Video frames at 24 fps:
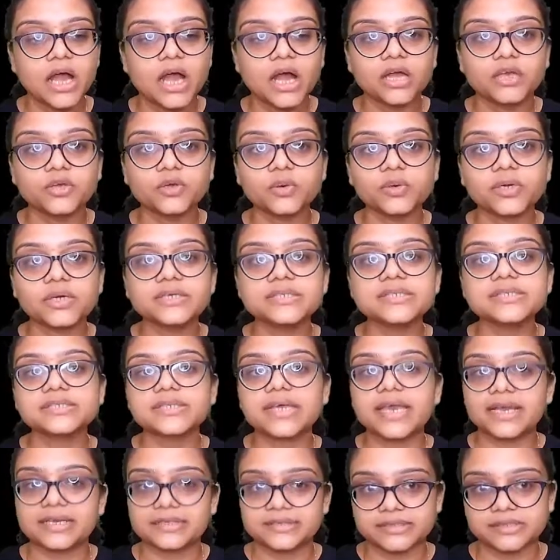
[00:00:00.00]
Euclid's
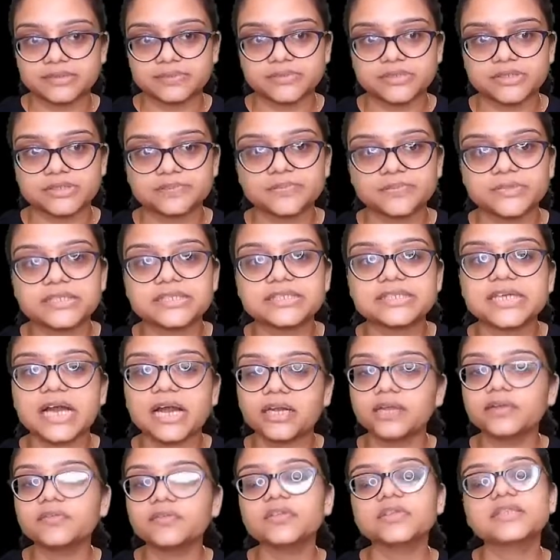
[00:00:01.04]
axioms.
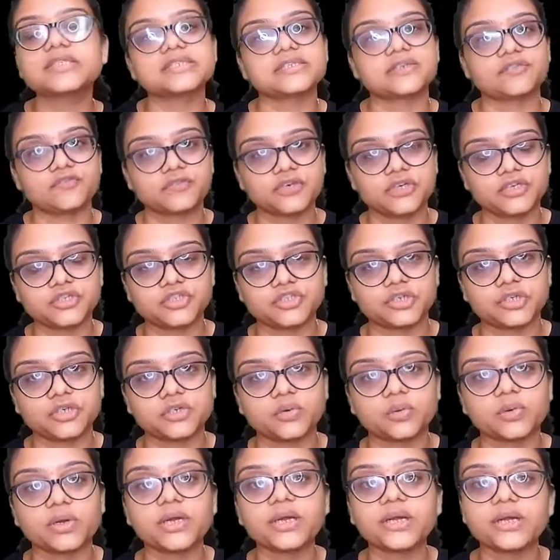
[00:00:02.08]
Starting with his definition,
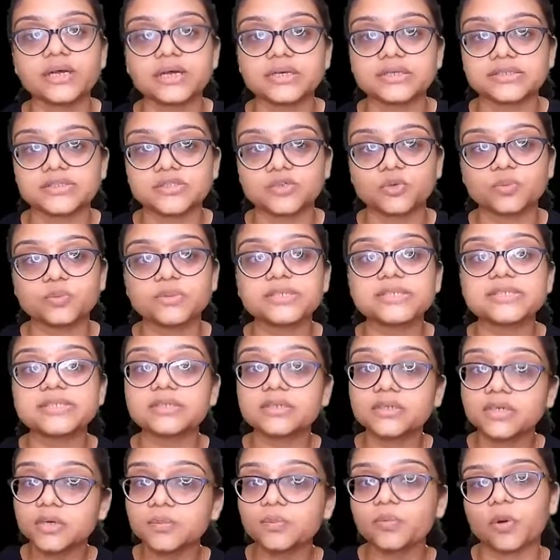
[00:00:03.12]
Euclid assumed
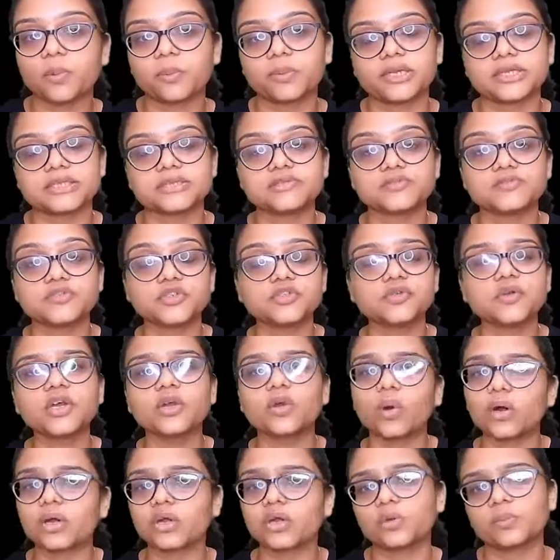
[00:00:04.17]
certain properties which were
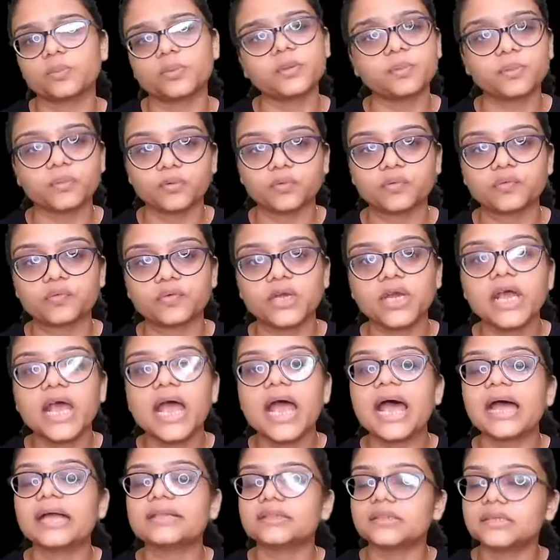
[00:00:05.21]
not to be proved,
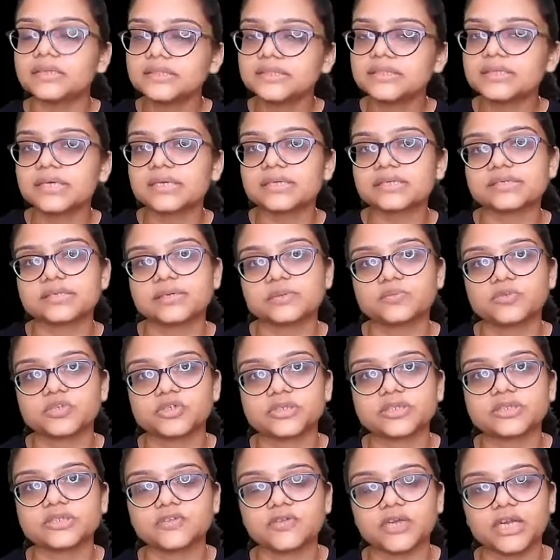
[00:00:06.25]
and these
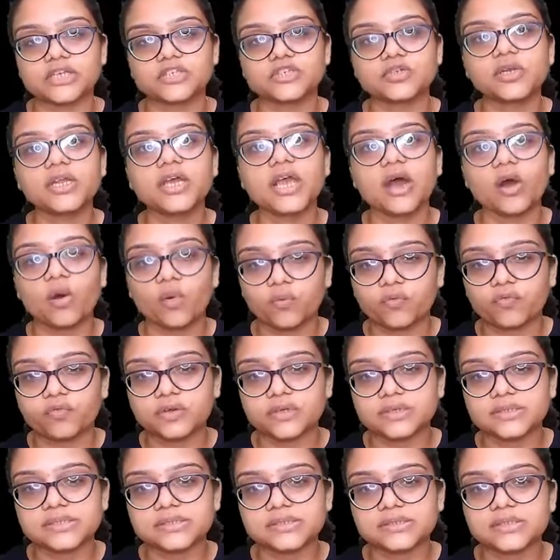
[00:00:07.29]
assumptions were actually
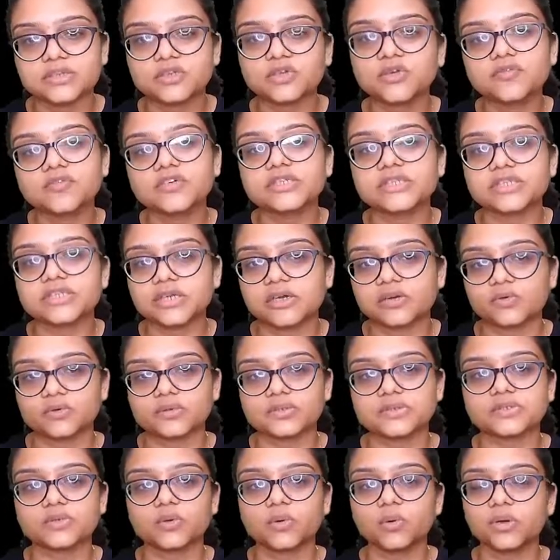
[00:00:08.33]
obvious, universal
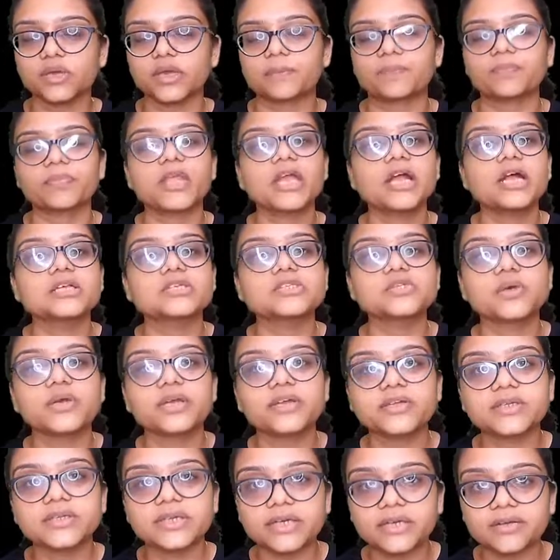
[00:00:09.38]
truths. Okay, so
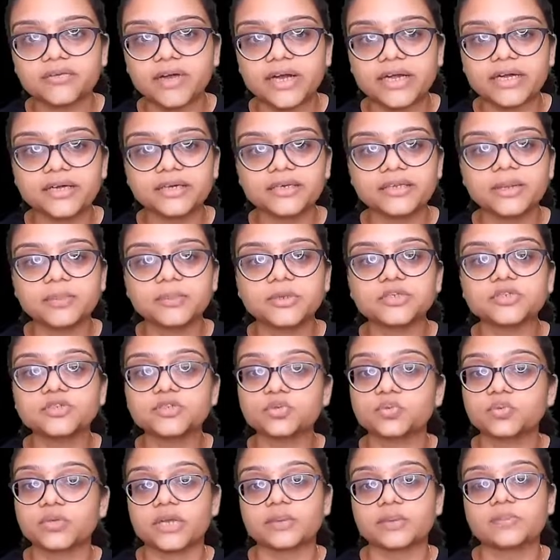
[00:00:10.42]
he divided them into
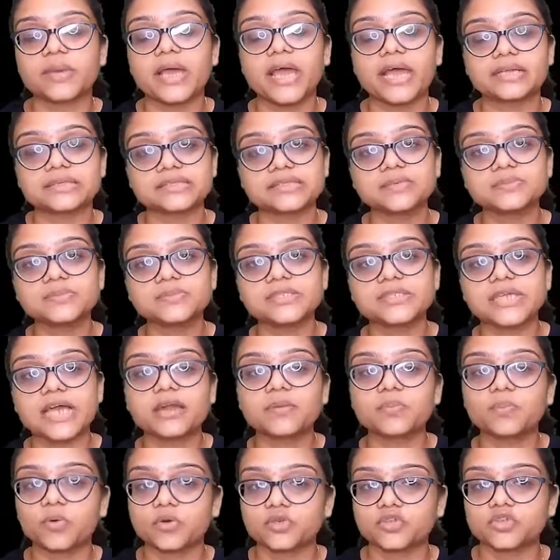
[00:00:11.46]
two types, axioms
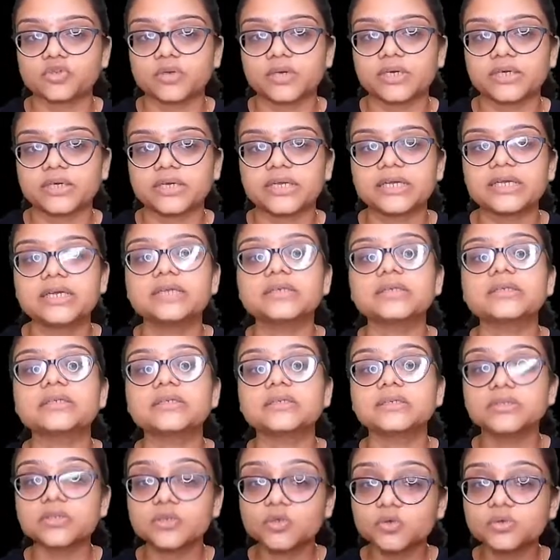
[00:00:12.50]
and postulates. He
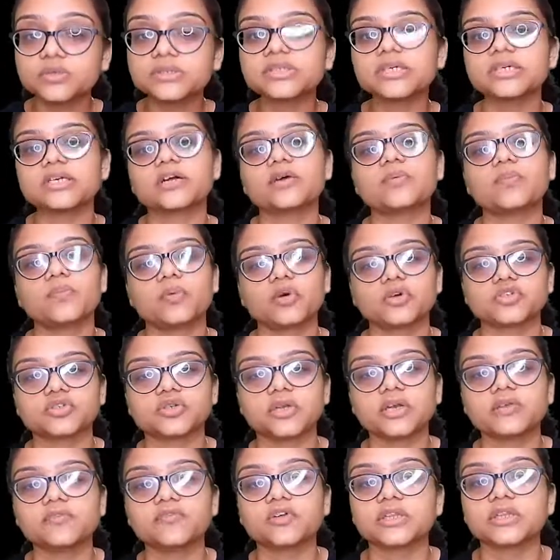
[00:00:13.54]
used the term
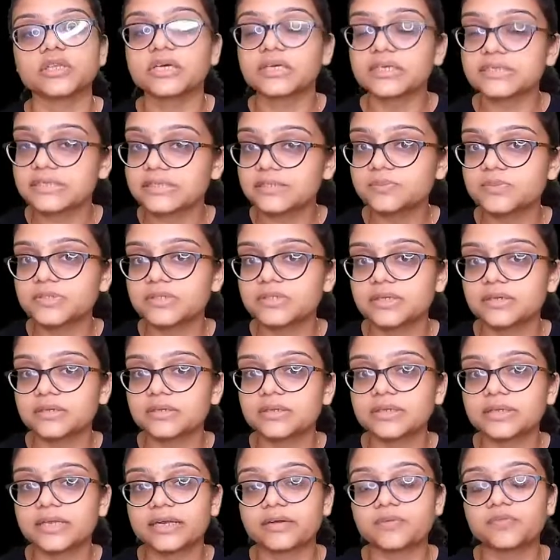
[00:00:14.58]
postulate for the assumption
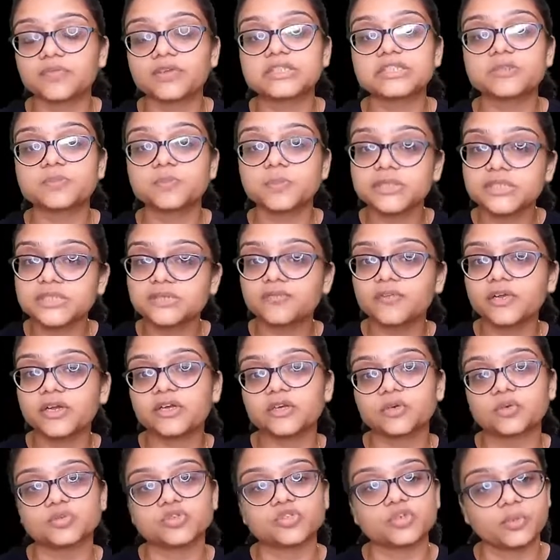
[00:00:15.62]
that were specific
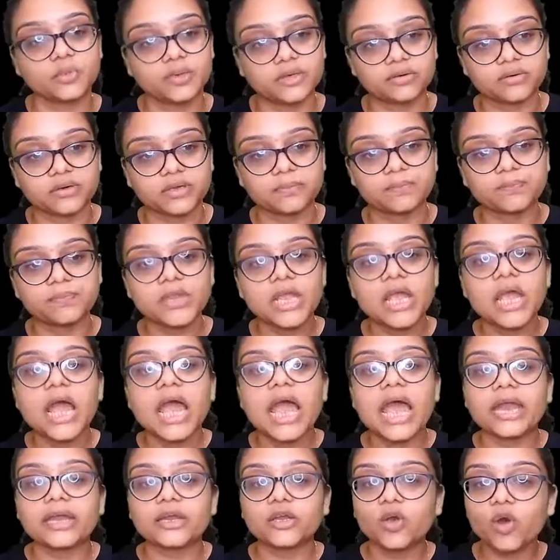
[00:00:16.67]
to geometry,
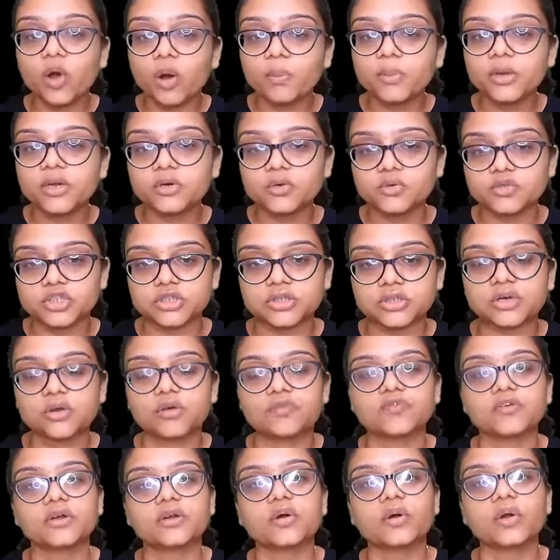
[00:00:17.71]
and common notion
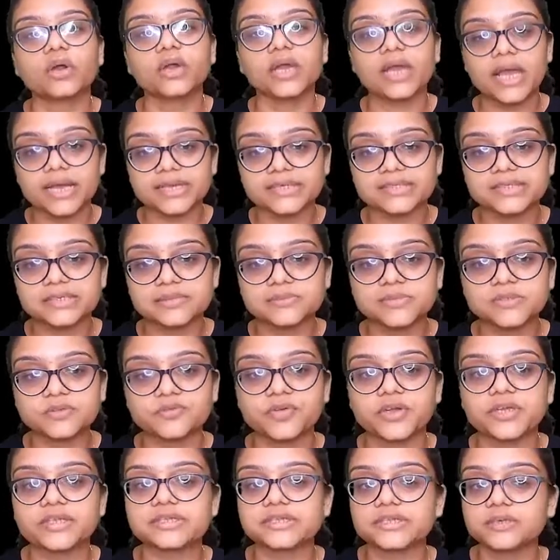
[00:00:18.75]
often called axioms
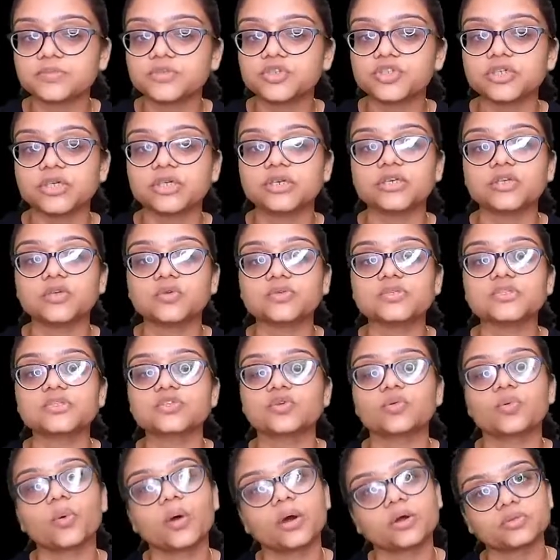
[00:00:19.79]
were assumptions used
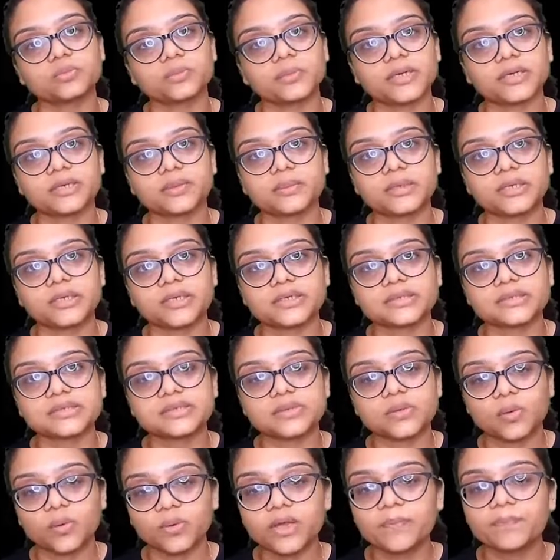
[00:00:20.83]
throughout mathematics.
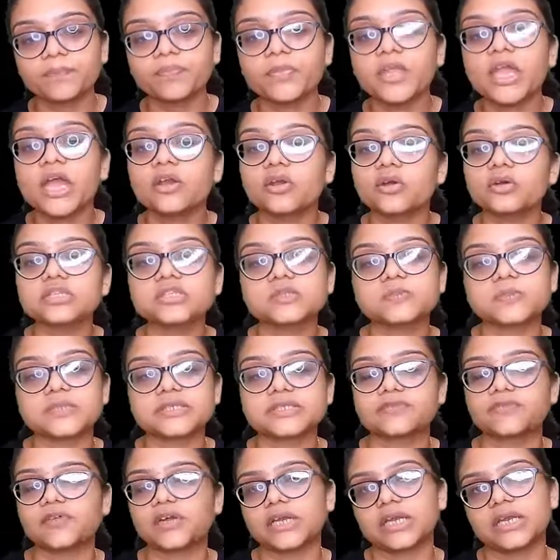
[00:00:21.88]
Okay, not
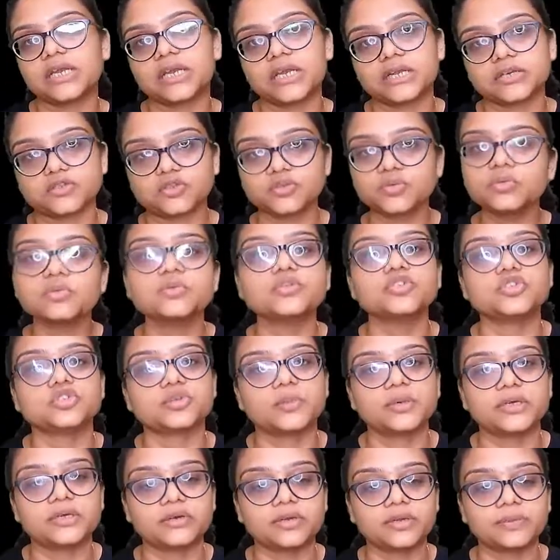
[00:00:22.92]
specifically linked to
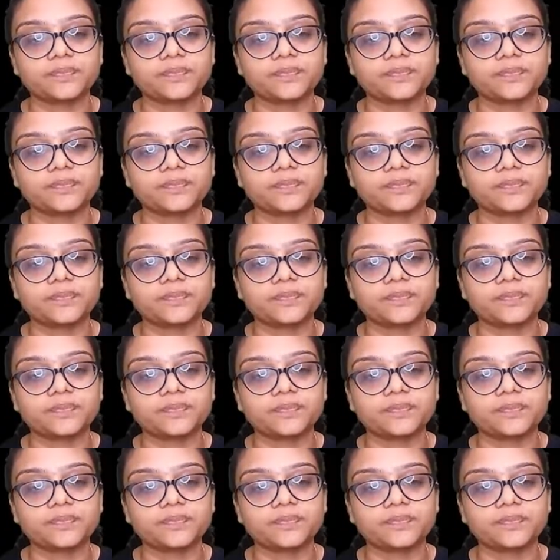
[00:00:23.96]
geometry.